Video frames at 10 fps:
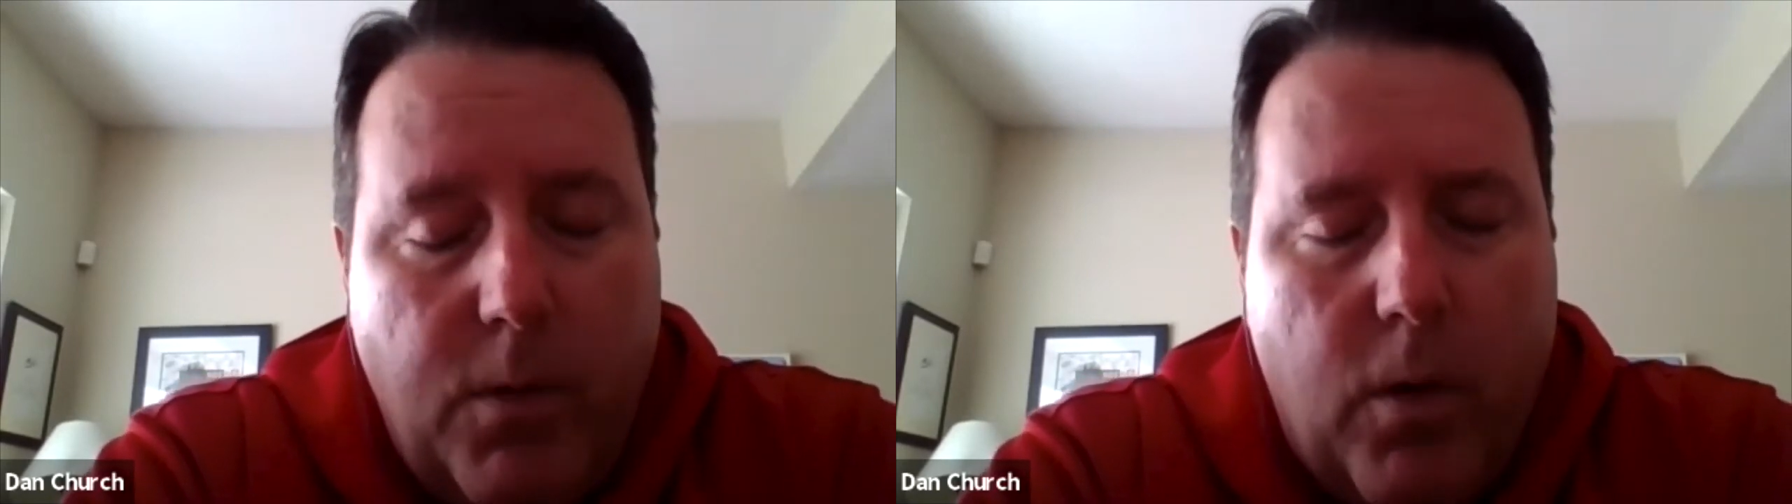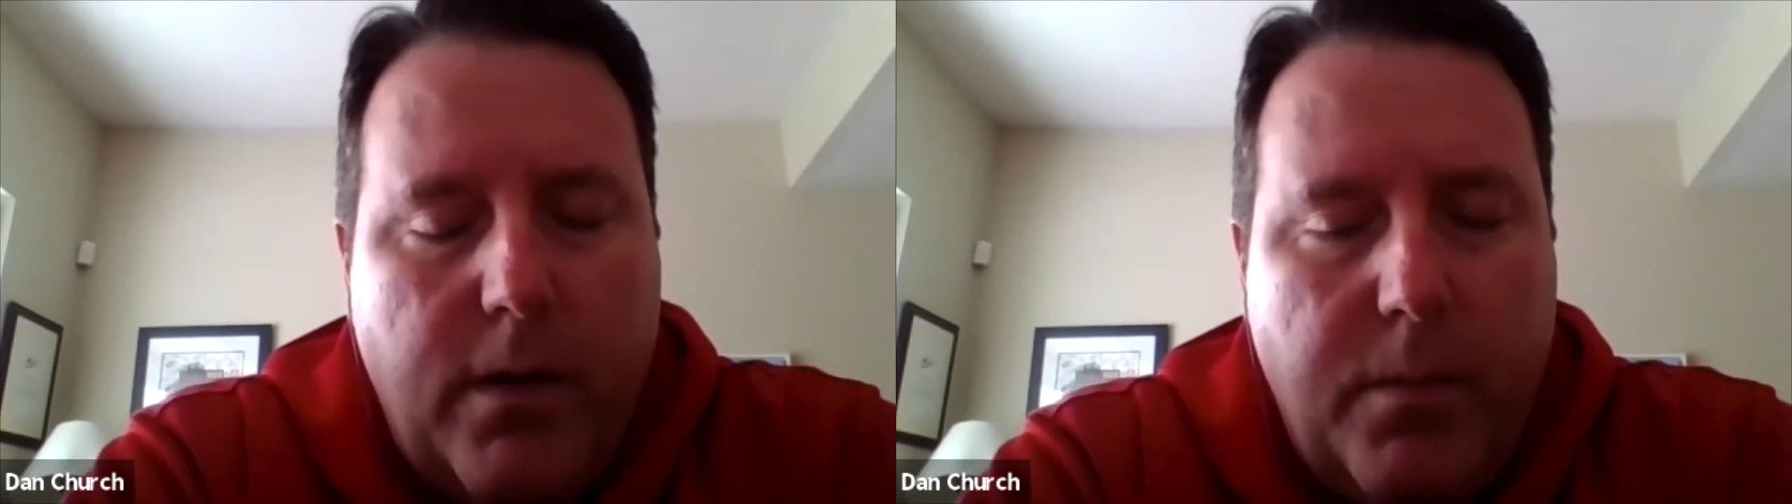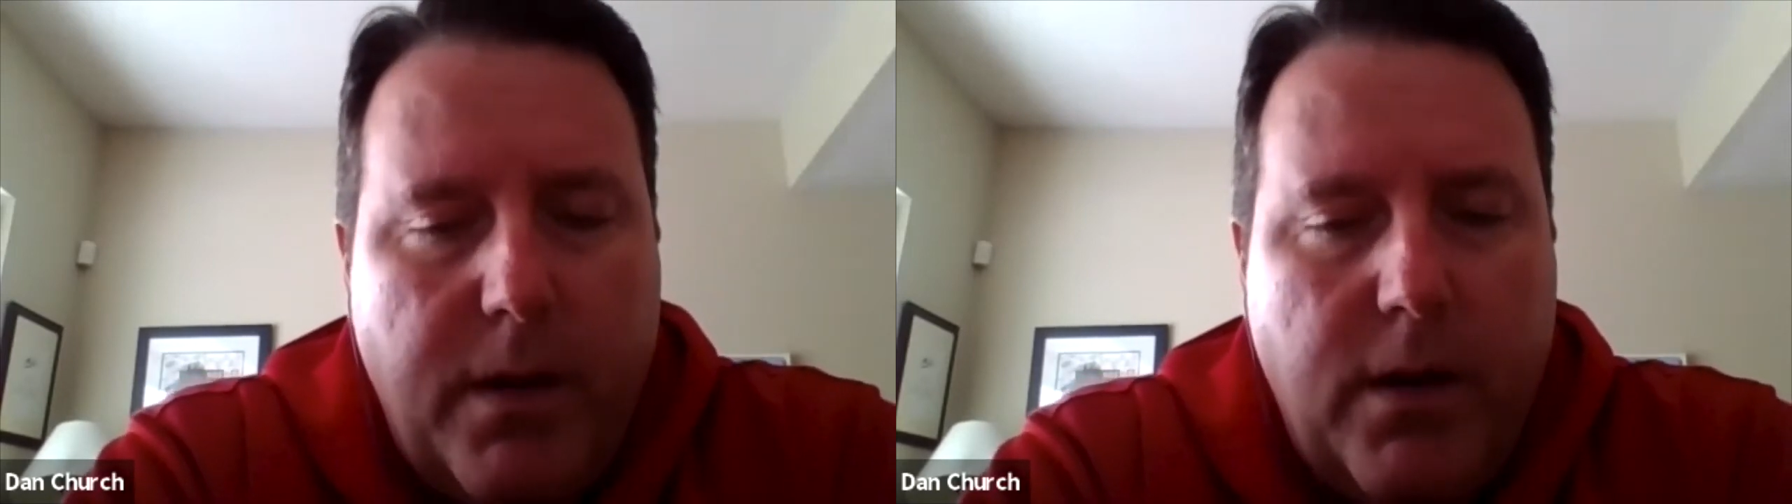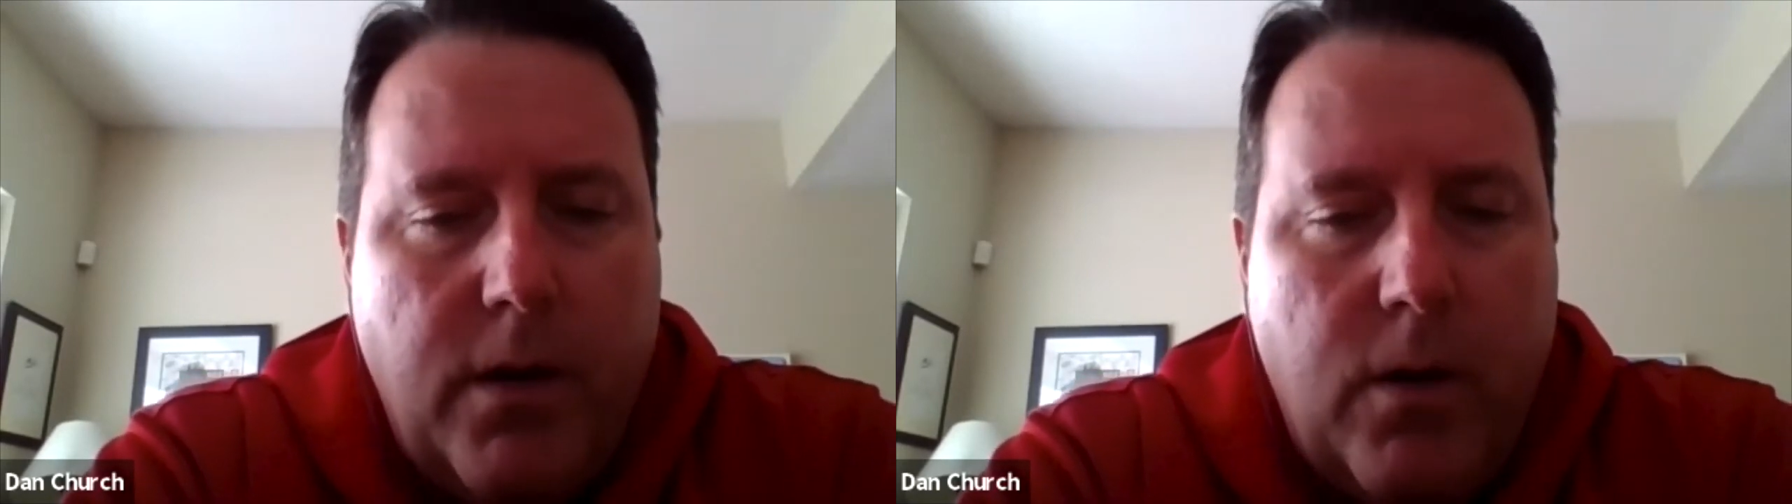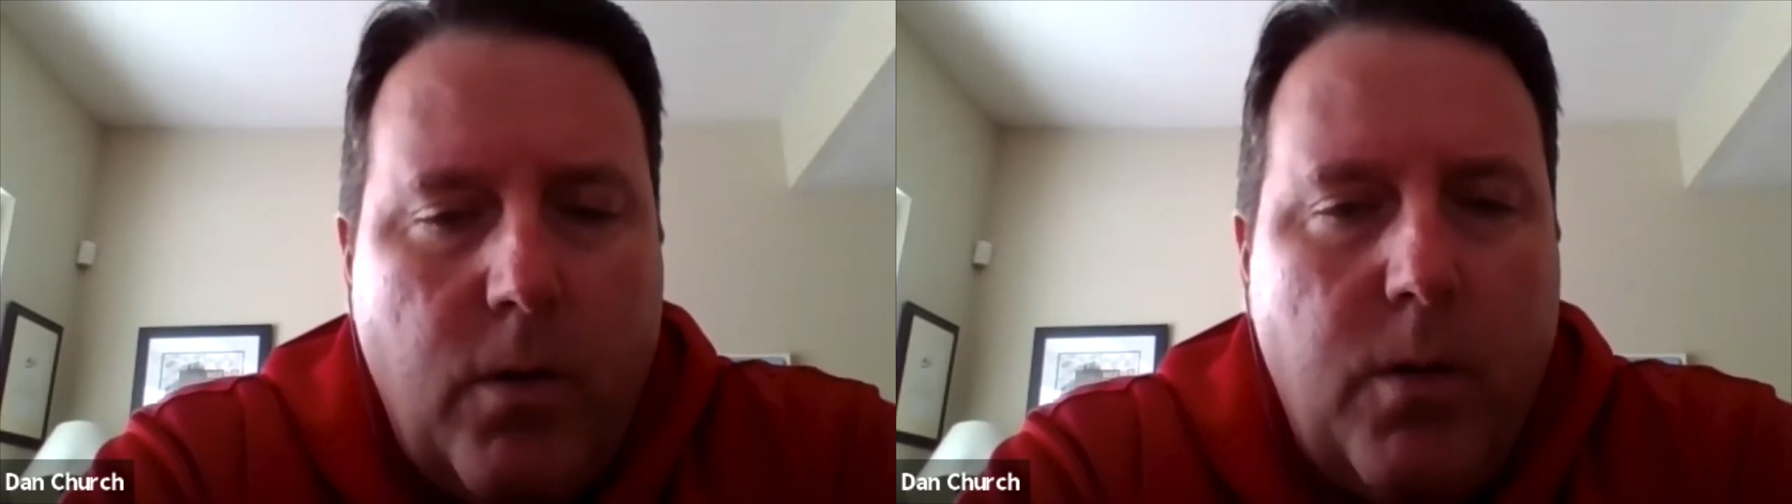York had been in
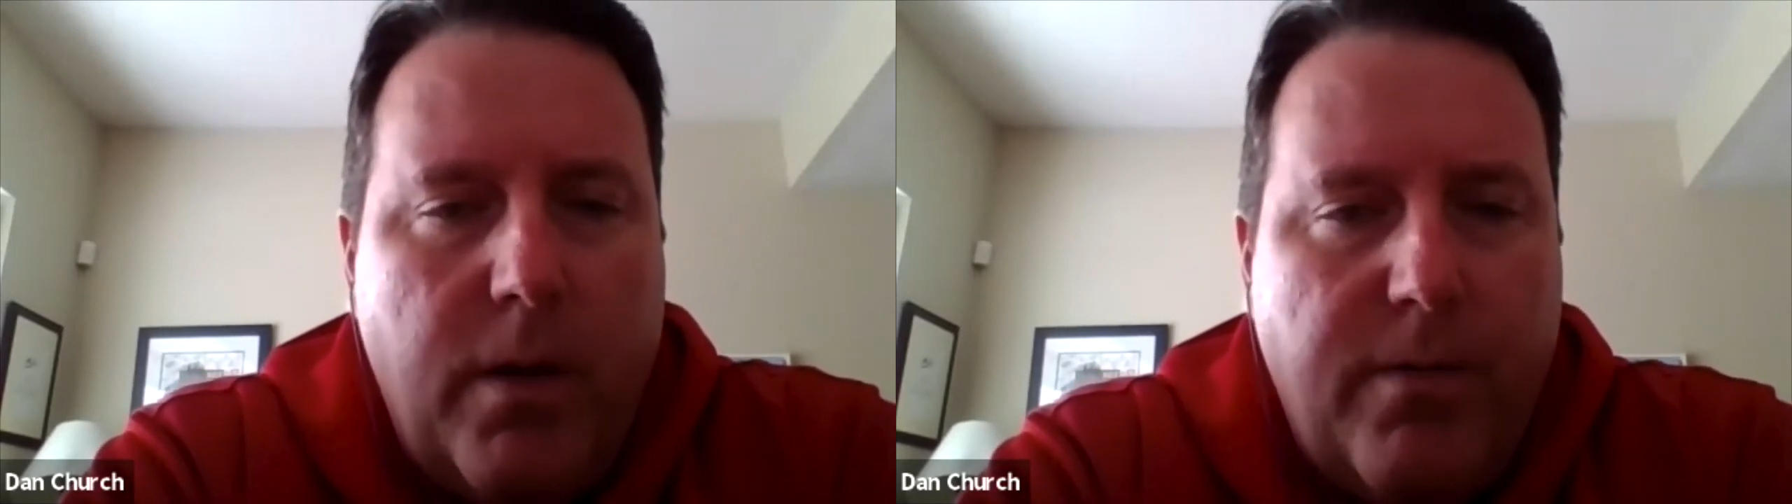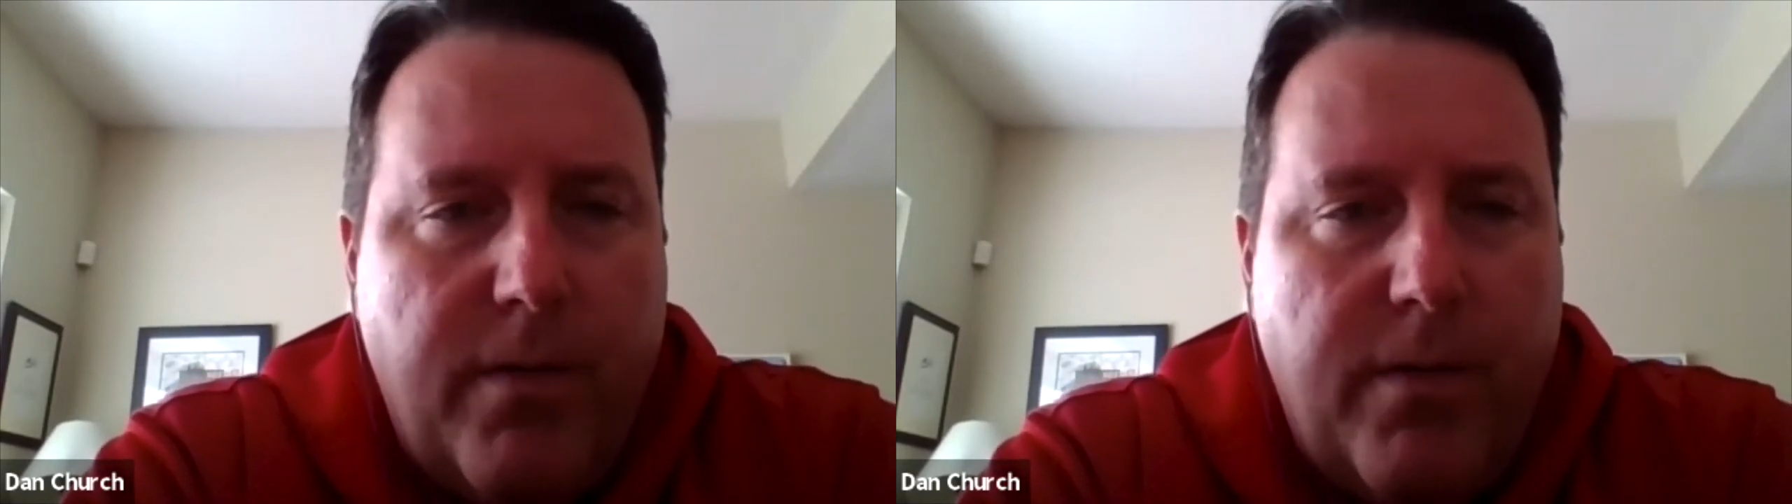an OUA